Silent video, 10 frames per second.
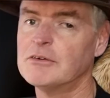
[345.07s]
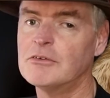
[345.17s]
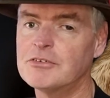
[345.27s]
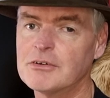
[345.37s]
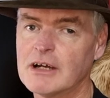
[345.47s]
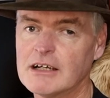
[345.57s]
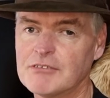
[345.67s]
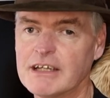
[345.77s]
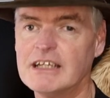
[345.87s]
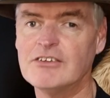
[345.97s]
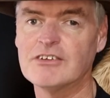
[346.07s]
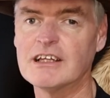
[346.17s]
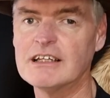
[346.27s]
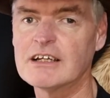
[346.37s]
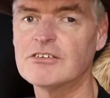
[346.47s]
also have a
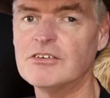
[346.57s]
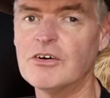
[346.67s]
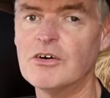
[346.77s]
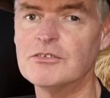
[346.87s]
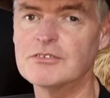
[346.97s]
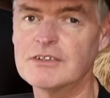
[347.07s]
selection of